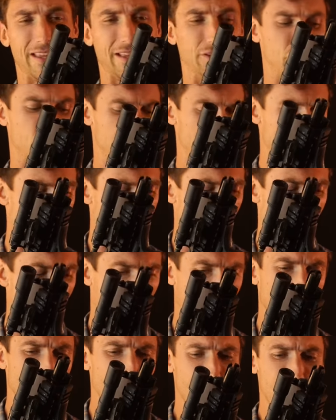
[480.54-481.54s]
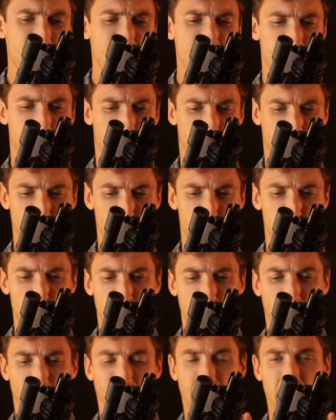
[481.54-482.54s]
inch AR, and I reshoot
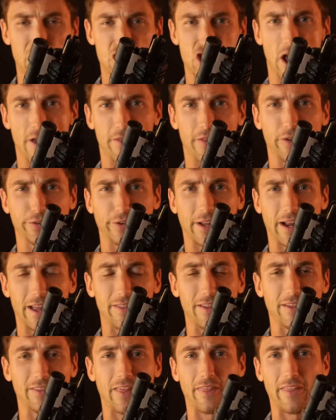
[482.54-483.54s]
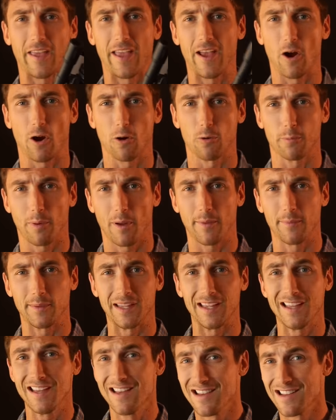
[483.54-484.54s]
shoot it like I shot this thing, I think that the AR would
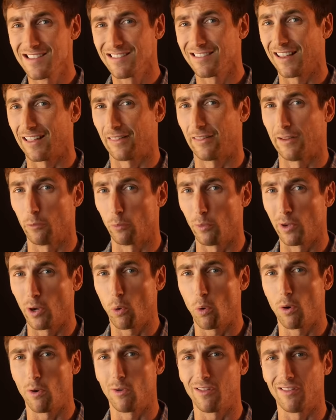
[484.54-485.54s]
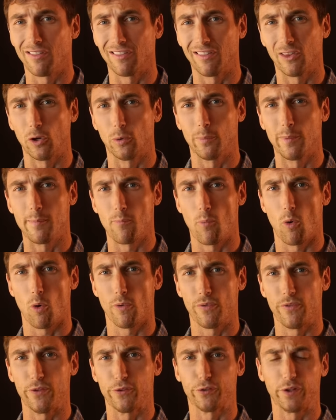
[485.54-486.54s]
probably likely recoil a little bit more
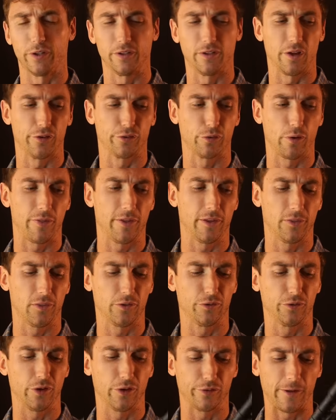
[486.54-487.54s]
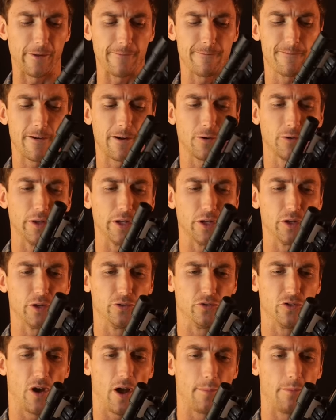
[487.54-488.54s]
than this thing does. So I think this does a fairly
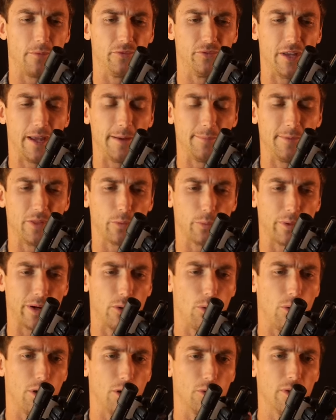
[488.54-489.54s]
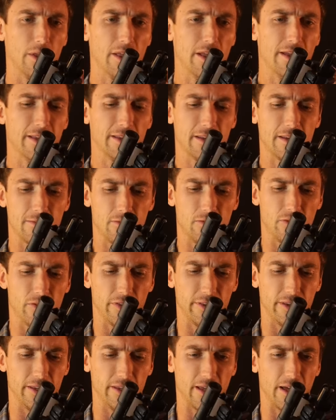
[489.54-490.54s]
good job of taming the recoil
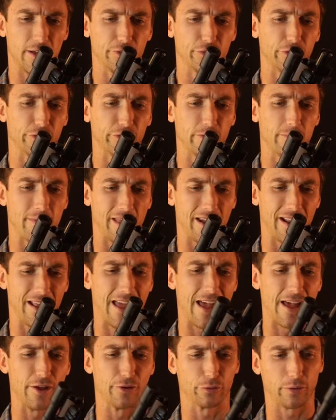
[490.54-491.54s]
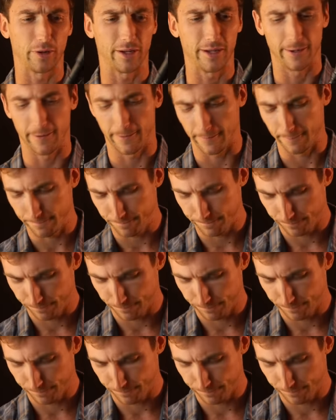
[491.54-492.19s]
given the uh, system that it has right here.